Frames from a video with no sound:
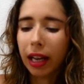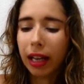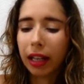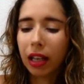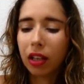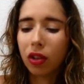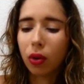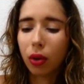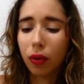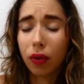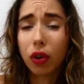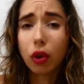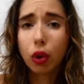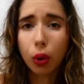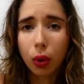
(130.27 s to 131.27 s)
I can sort of
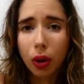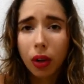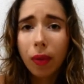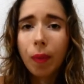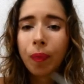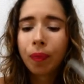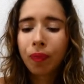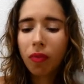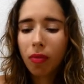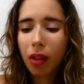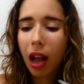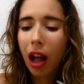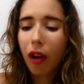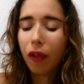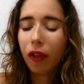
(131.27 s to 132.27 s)
control
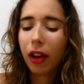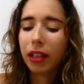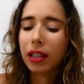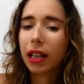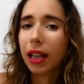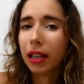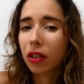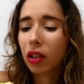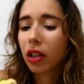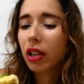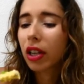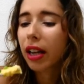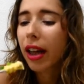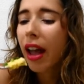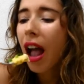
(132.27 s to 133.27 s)
how fast the eggs are
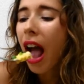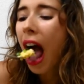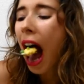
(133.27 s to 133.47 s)
cooking.